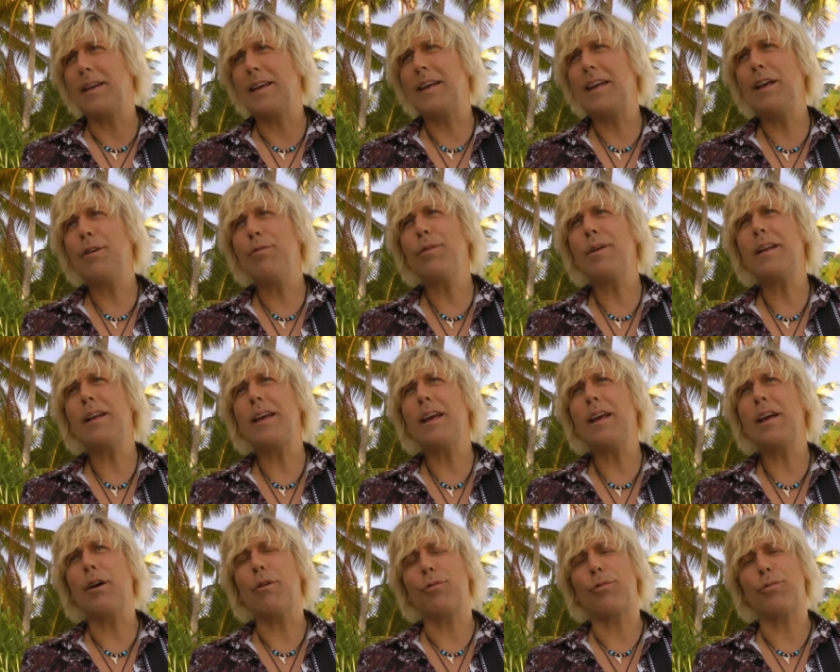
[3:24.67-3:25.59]
even
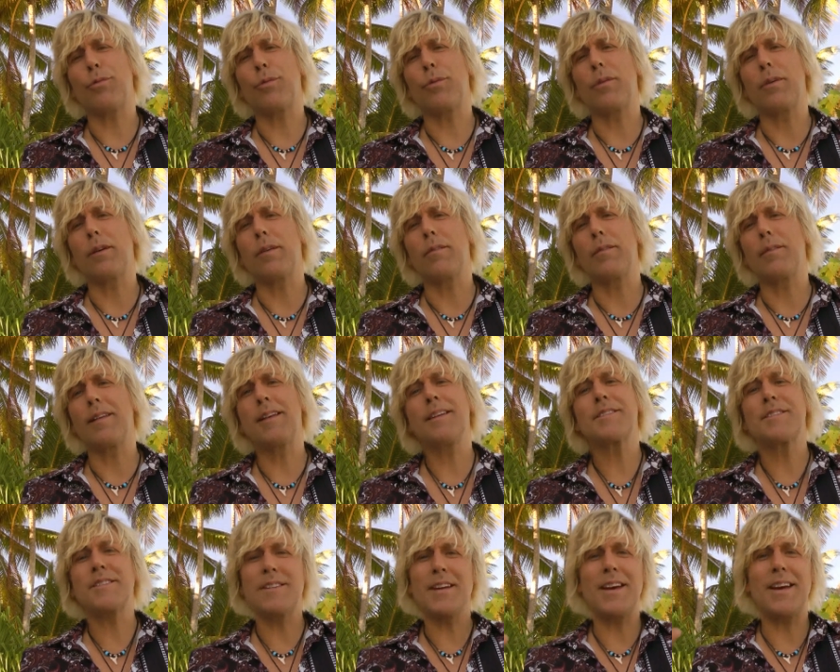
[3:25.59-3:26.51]
if,
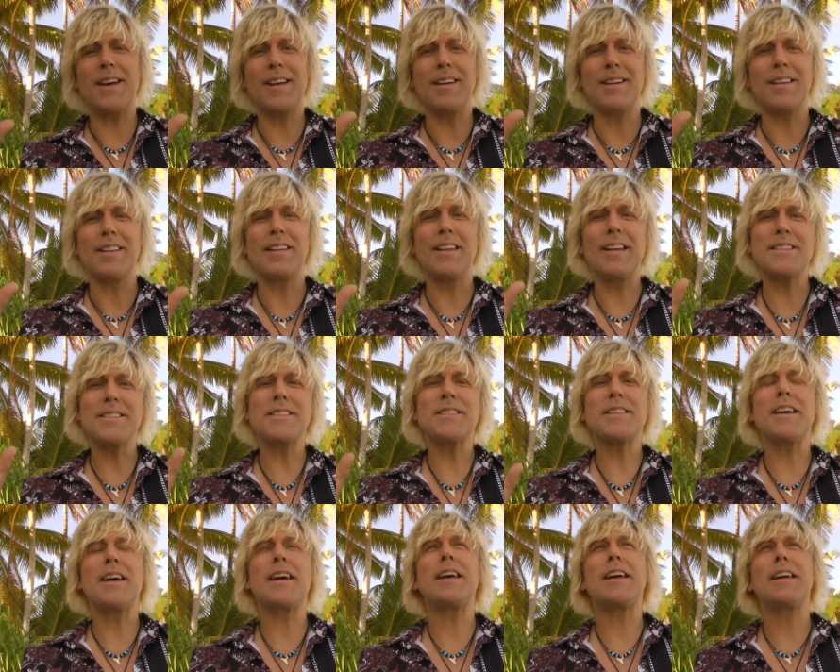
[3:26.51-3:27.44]
let's say, let's
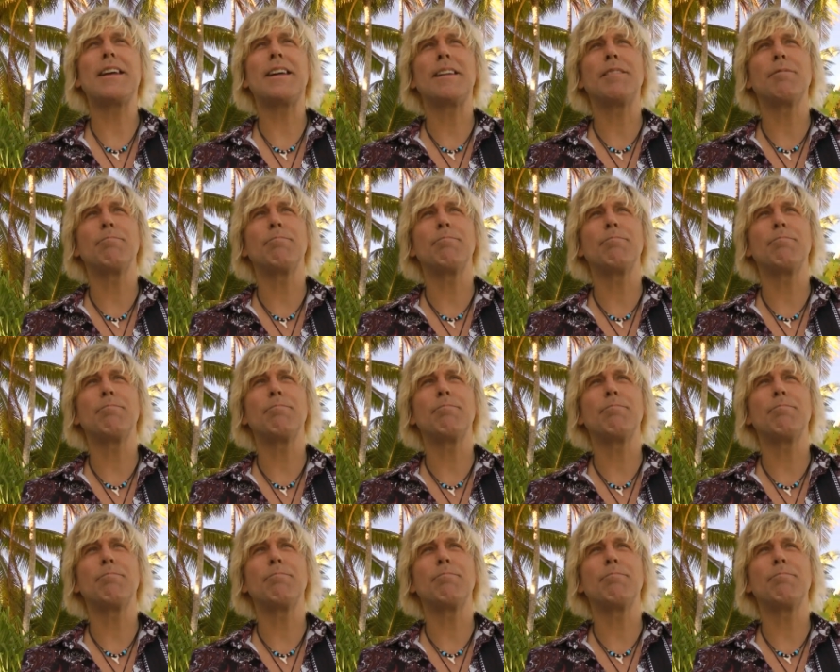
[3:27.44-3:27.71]
say